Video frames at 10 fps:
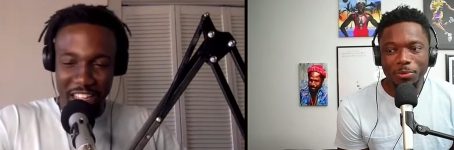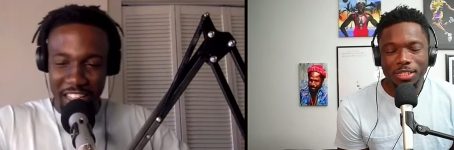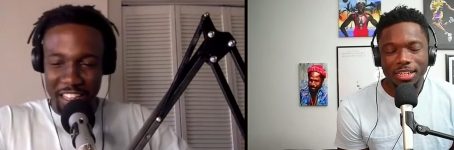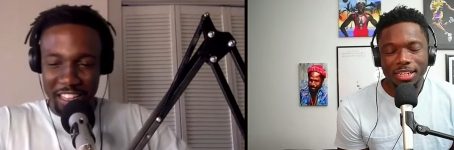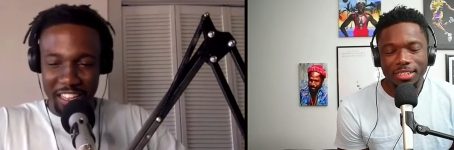
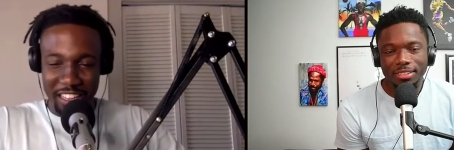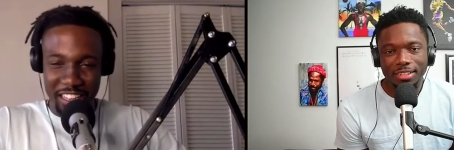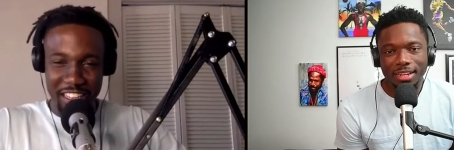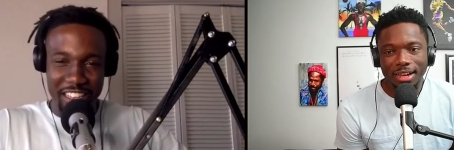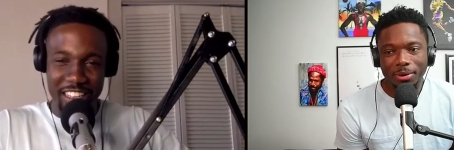Speaker 1: good.
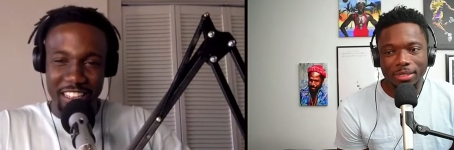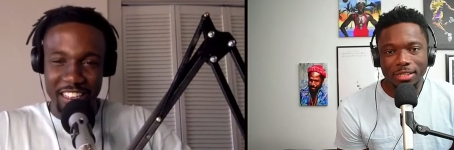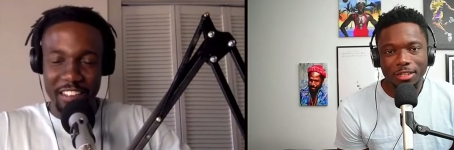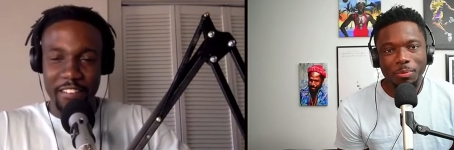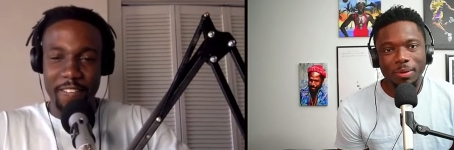I went to
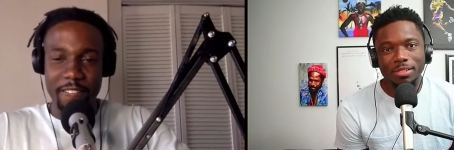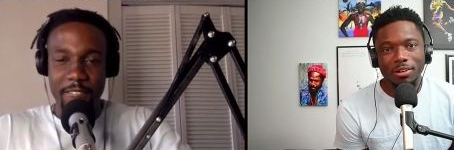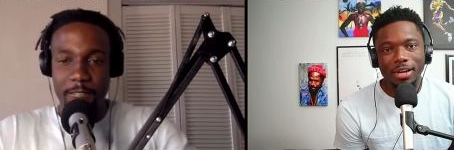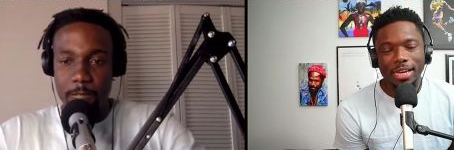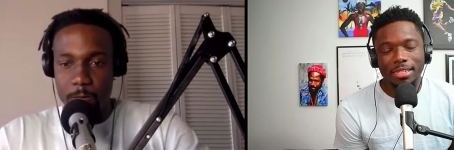this place called
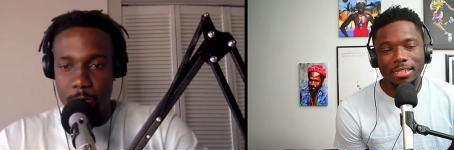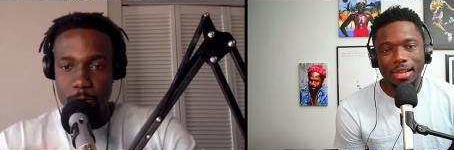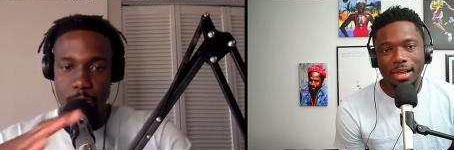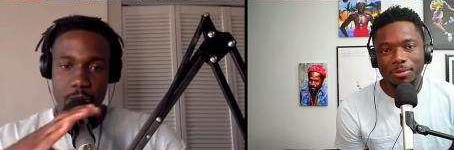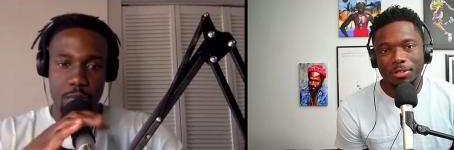Ed's
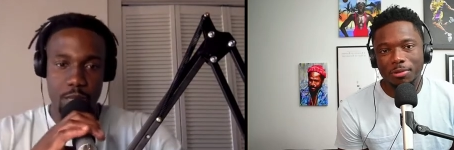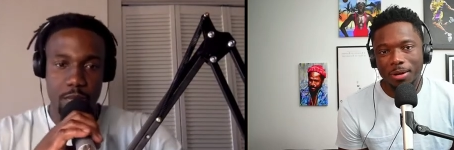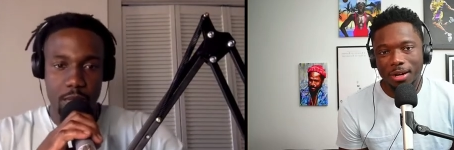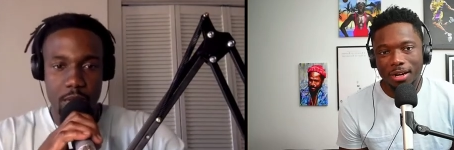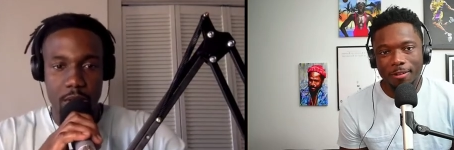Lobster
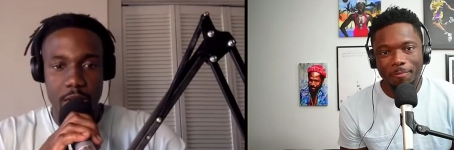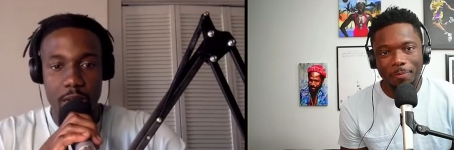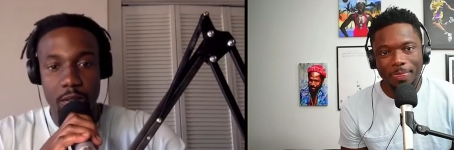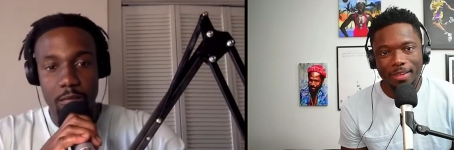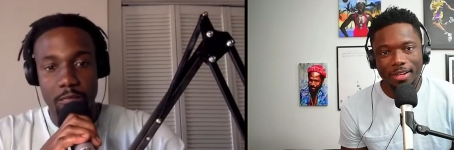Bar
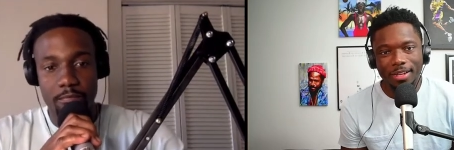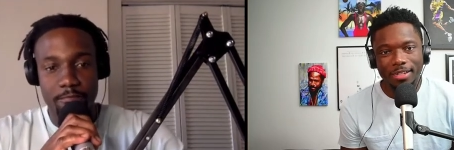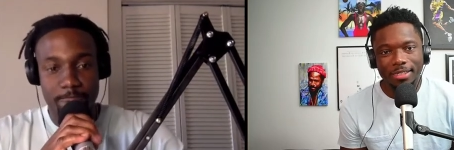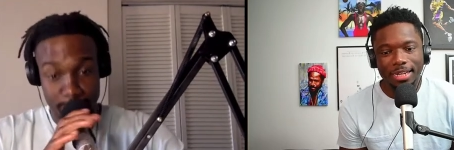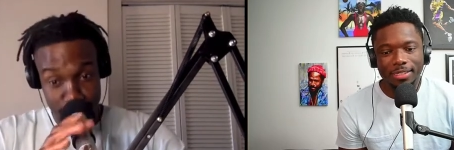
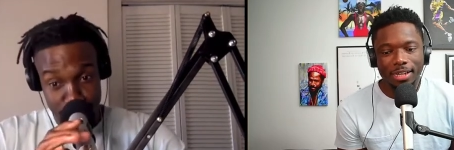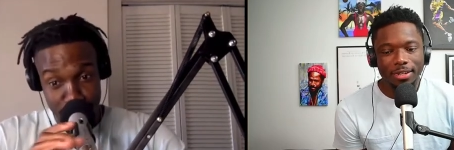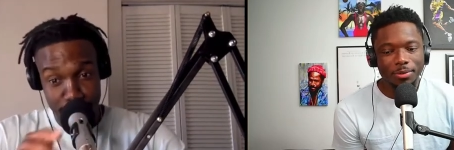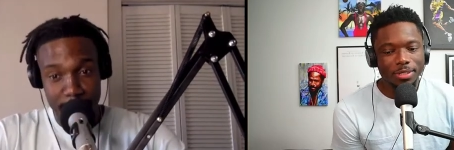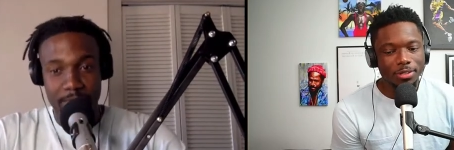downtown. It
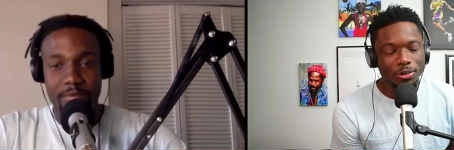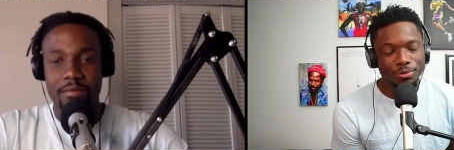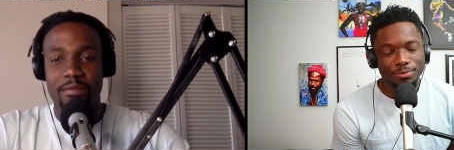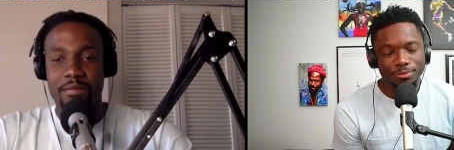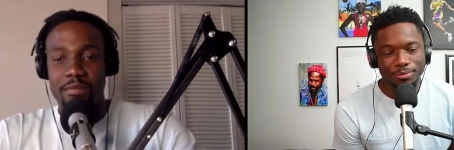was dope.
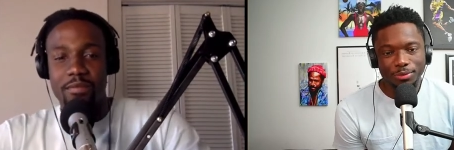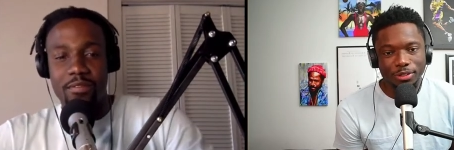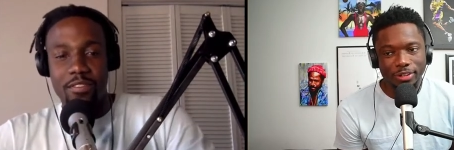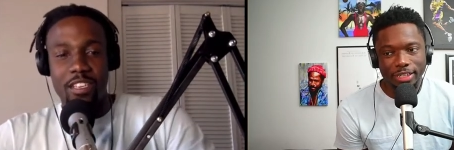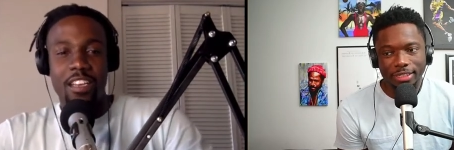It was
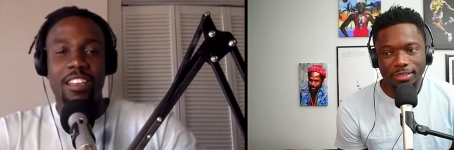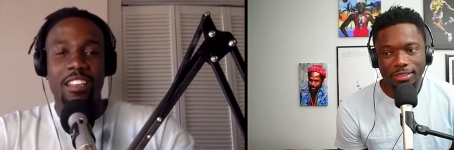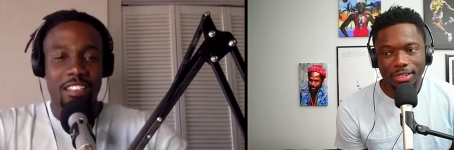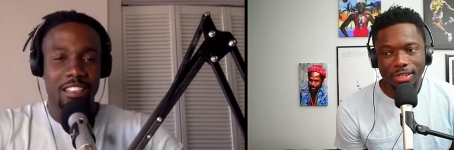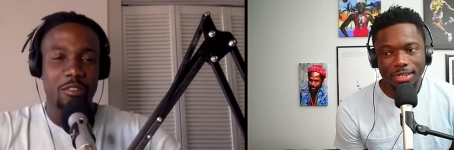great.
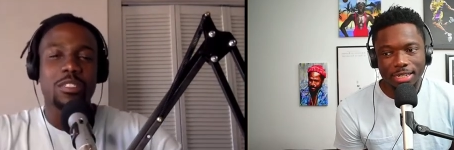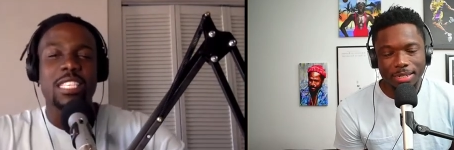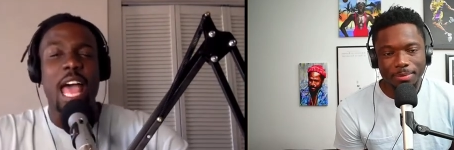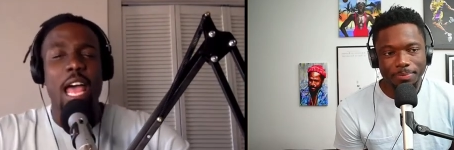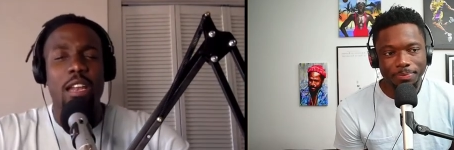Okay.
Speaker 2: Was
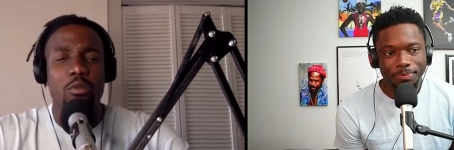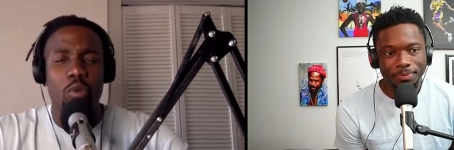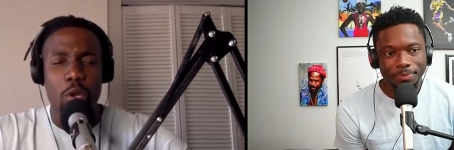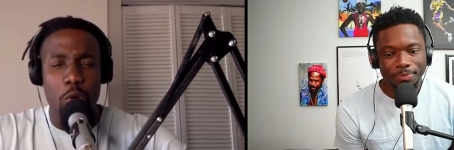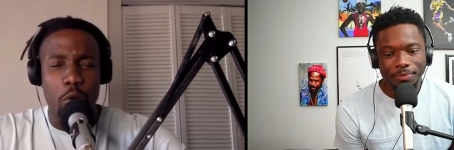that when
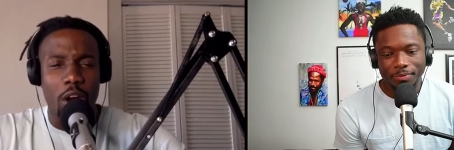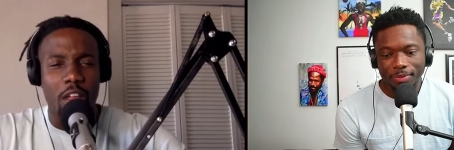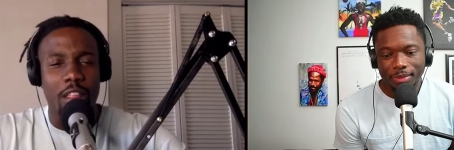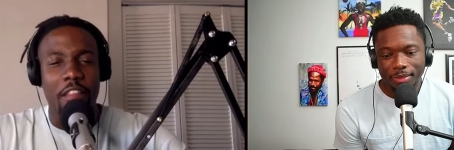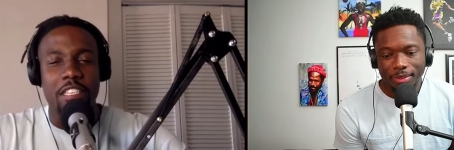you were wearing a
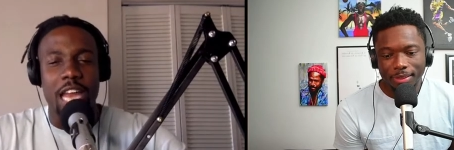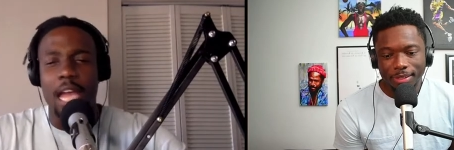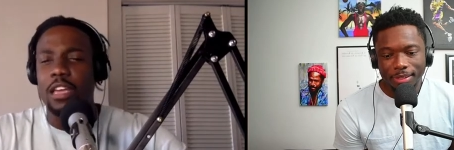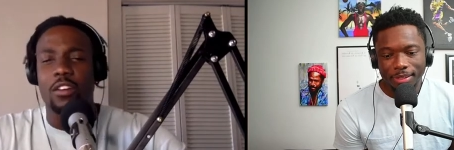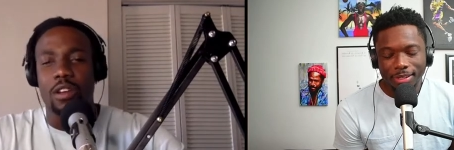leather
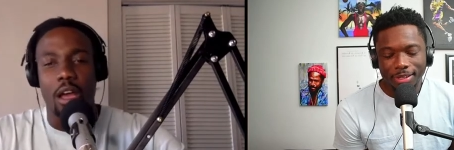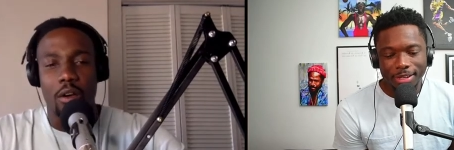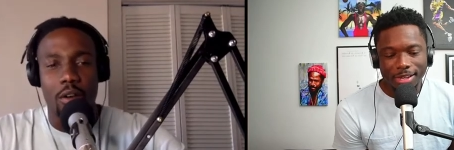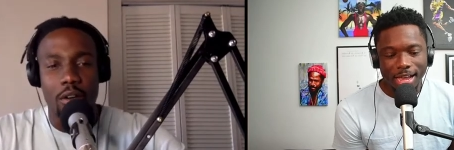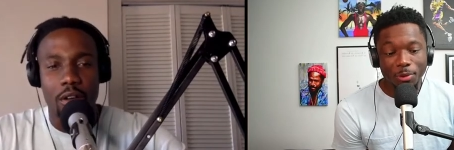jacket or no?
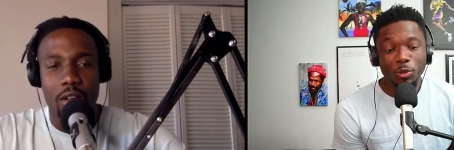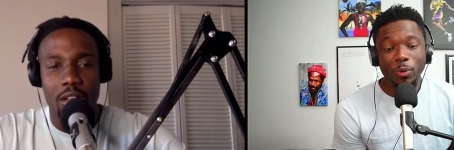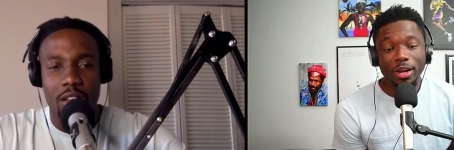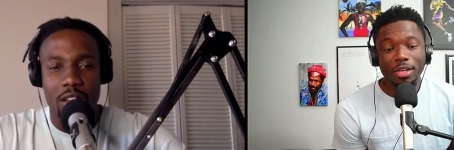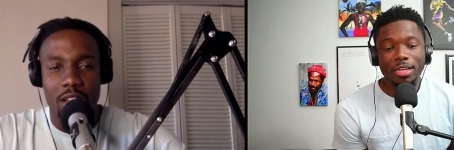I was
Speaker 1: wearing
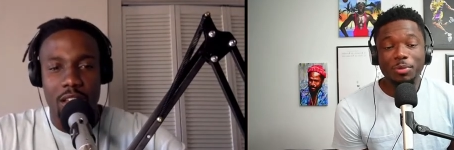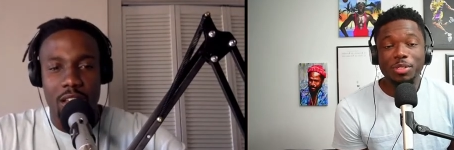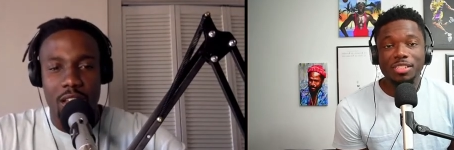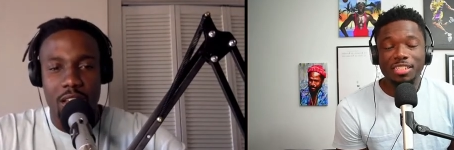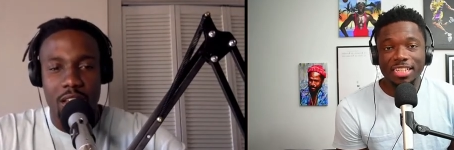
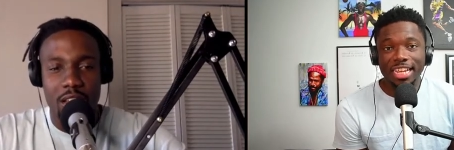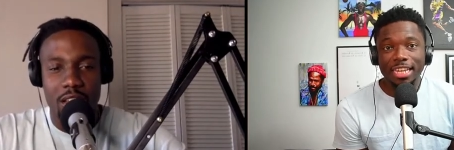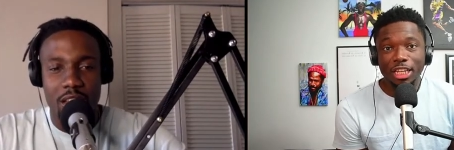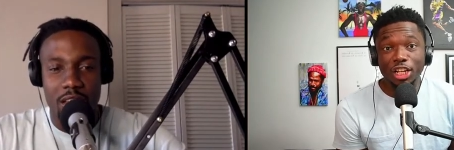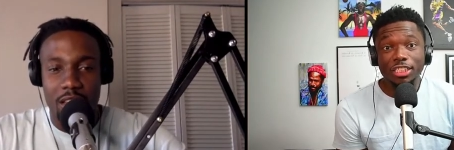it
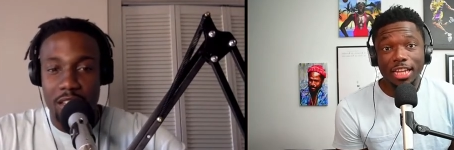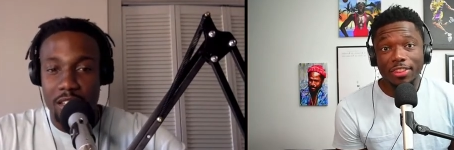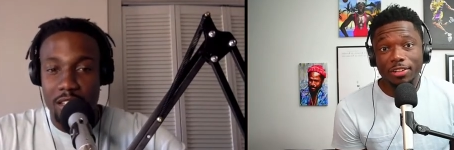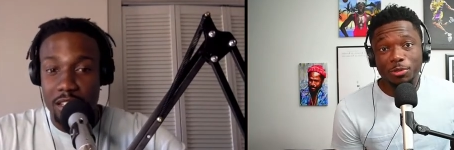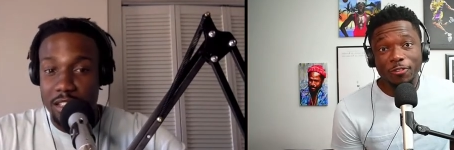looked leather. It
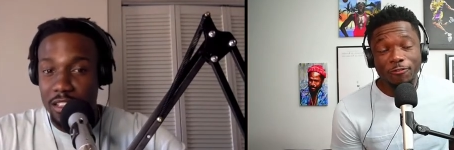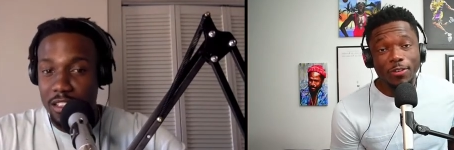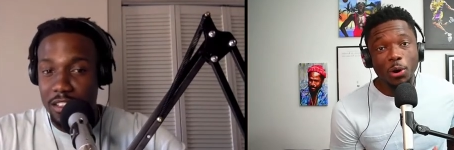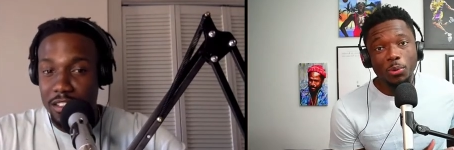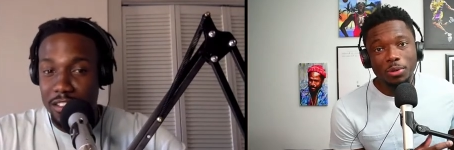was
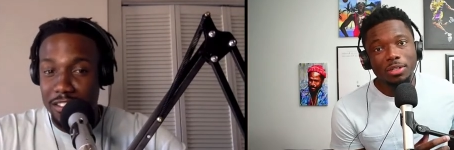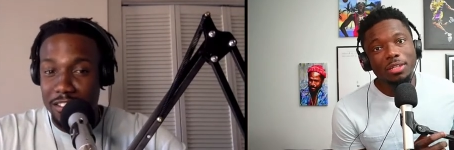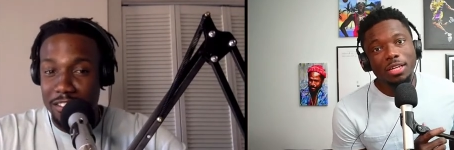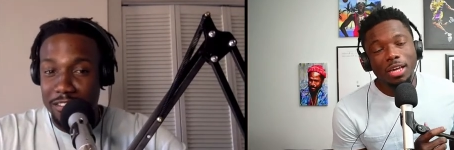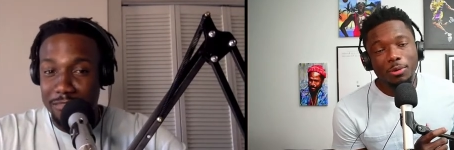faux.
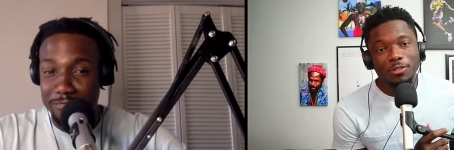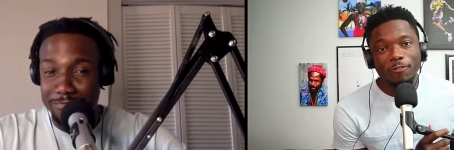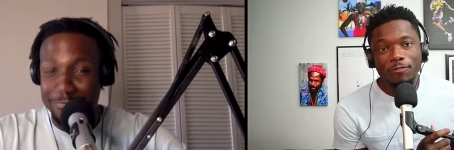It was faux